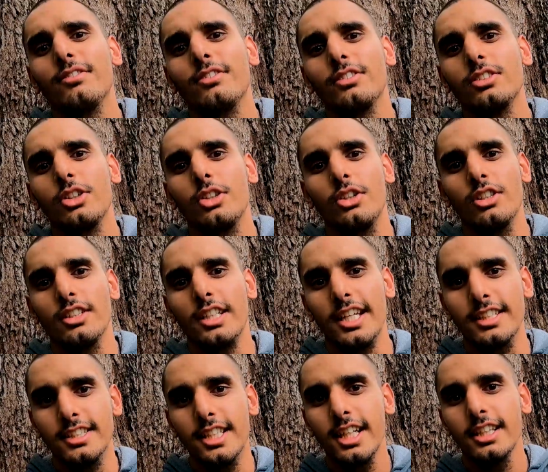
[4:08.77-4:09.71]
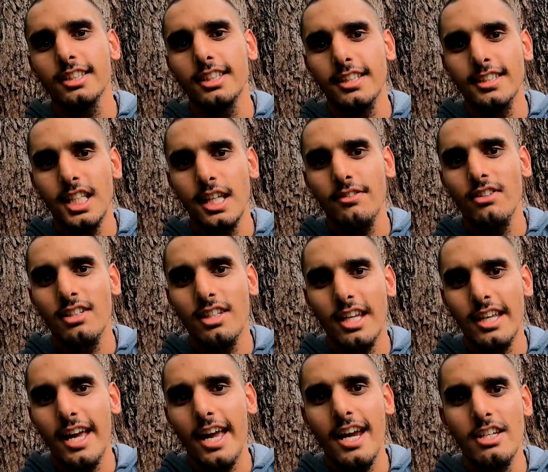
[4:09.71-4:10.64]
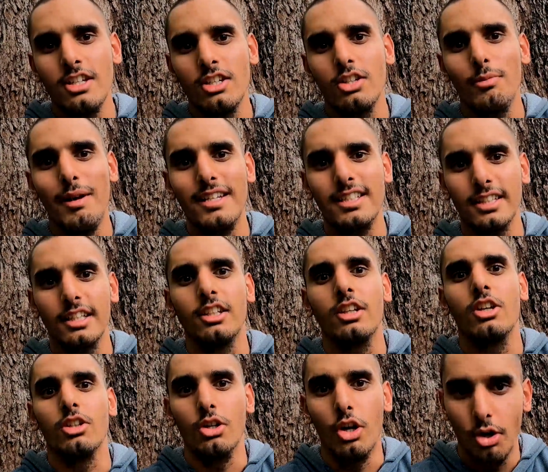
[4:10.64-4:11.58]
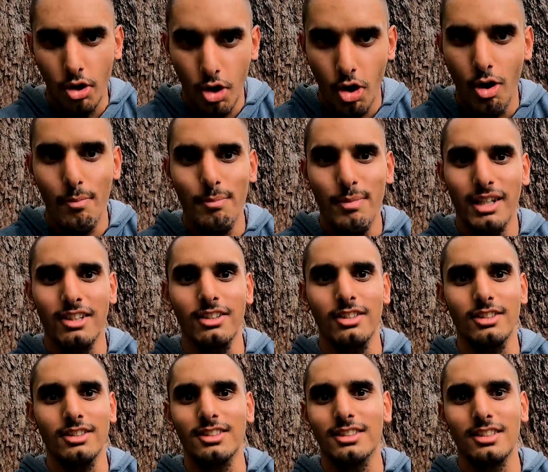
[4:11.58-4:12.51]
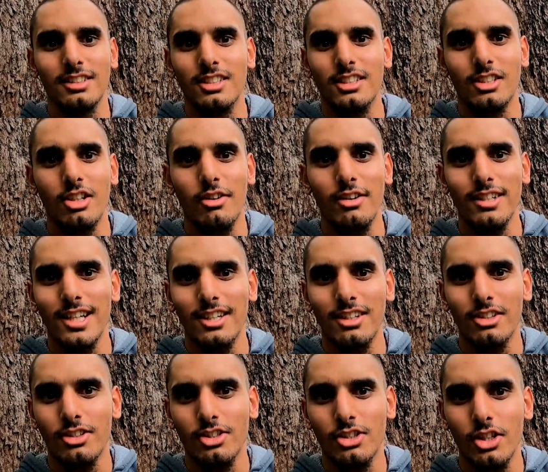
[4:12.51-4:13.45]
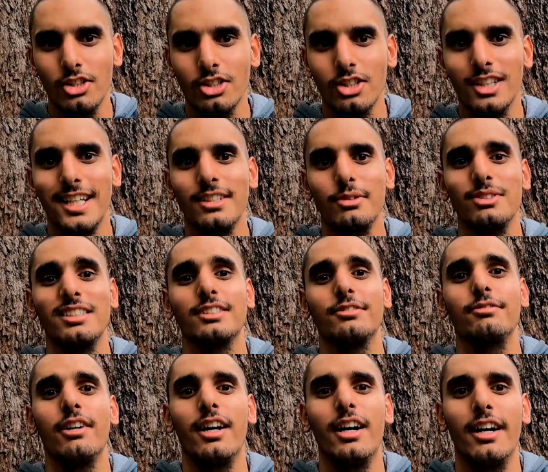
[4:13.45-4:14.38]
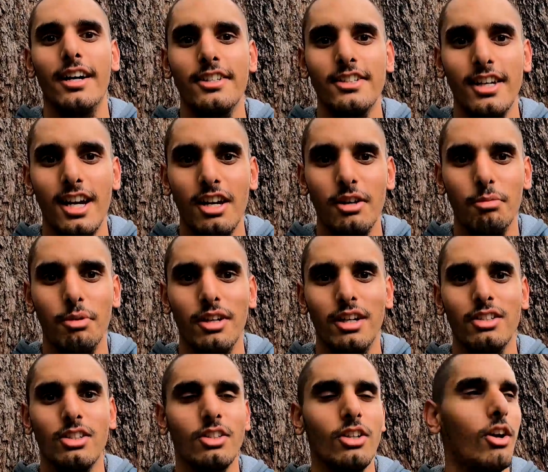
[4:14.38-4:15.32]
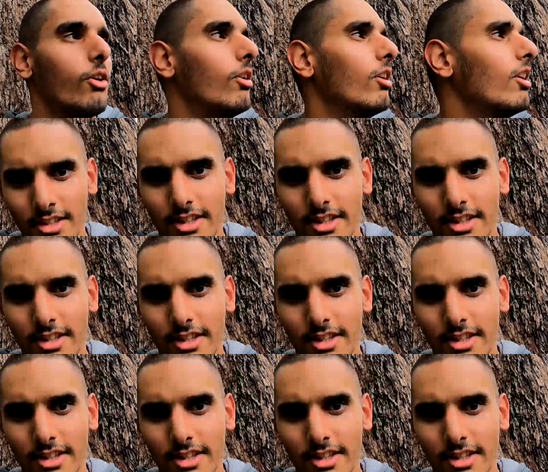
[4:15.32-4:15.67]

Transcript: So day 6, day 7, day 8 to basically go home, because going down to Kosciuszko, that was as far as I wanted to go.